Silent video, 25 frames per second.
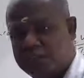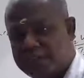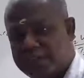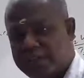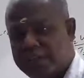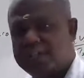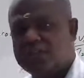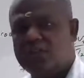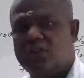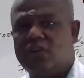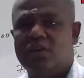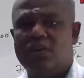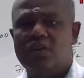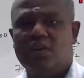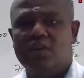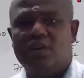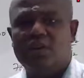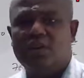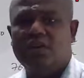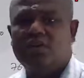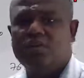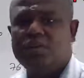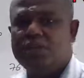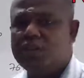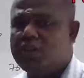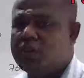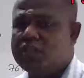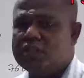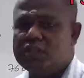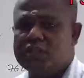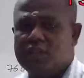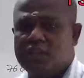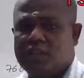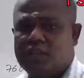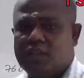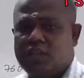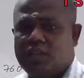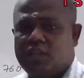That is wrong because
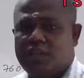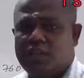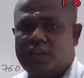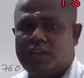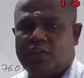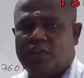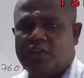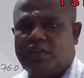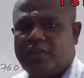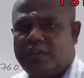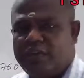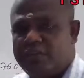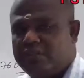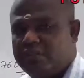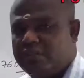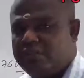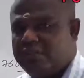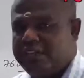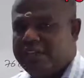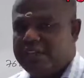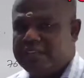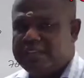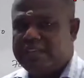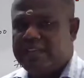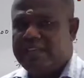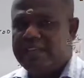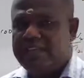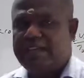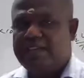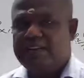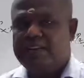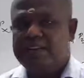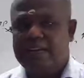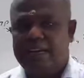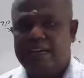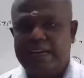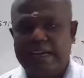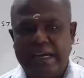whenever we are
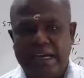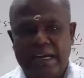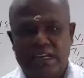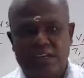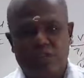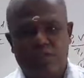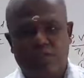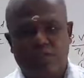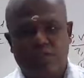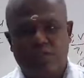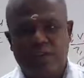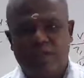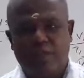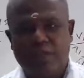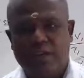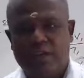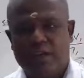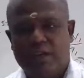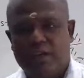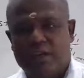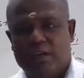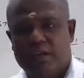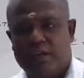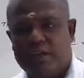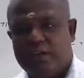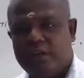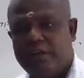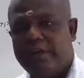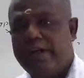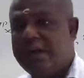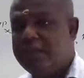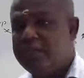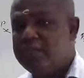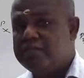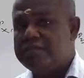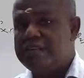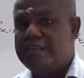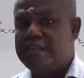selecting the direction of numbering, you
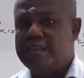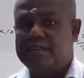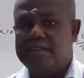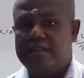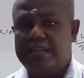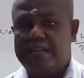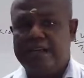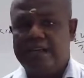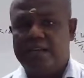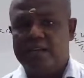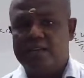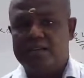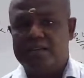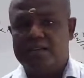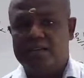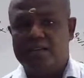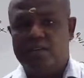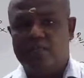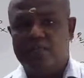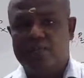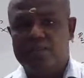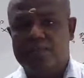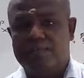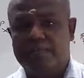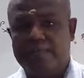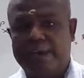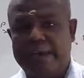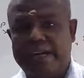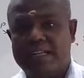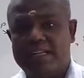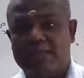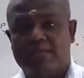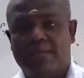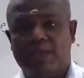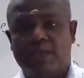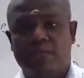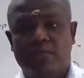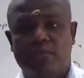have to select the direction in which
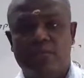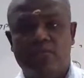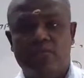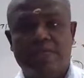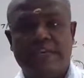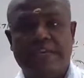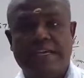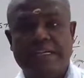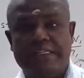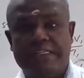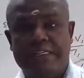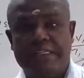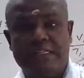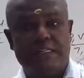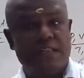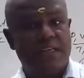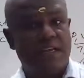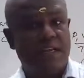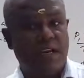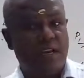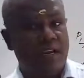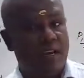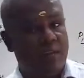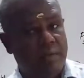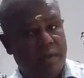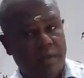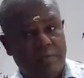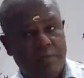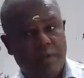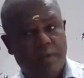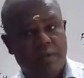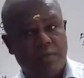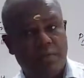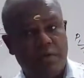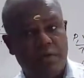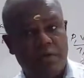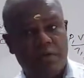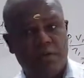maximum number of side chains are getting minimum
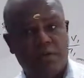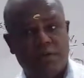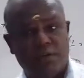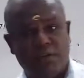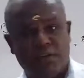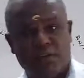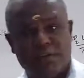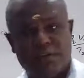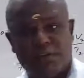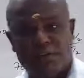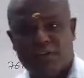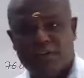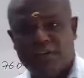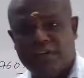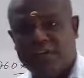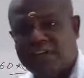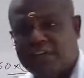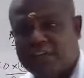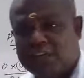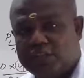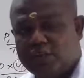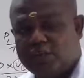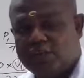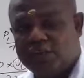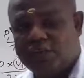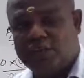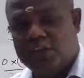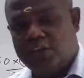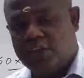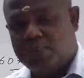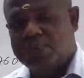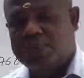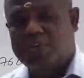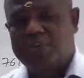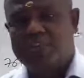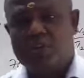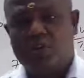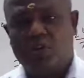number. So third
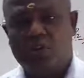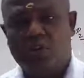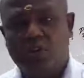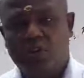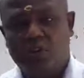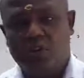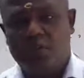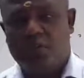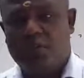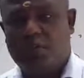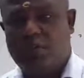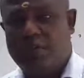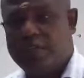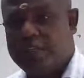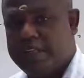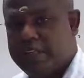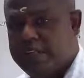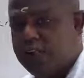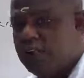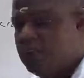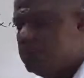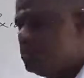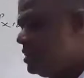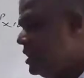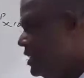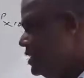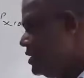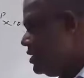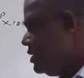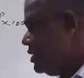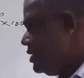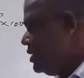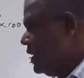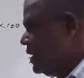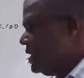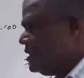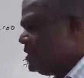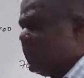option is wrong and third option is
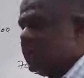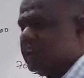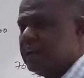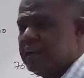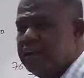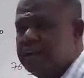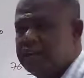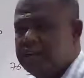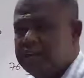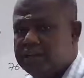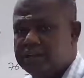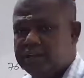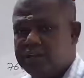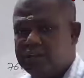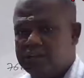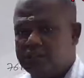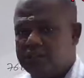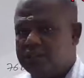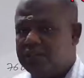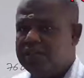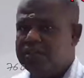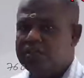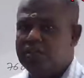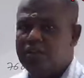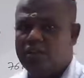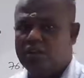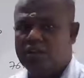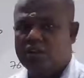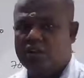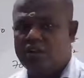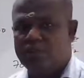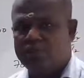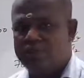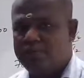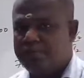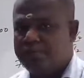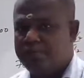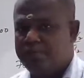exactly the reverse order
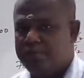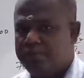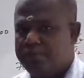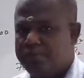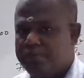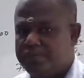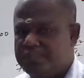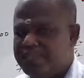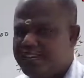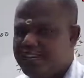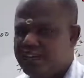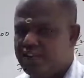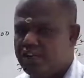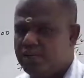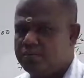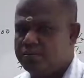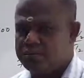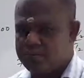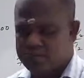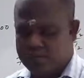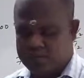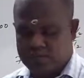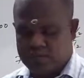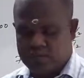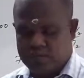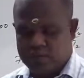of the second option.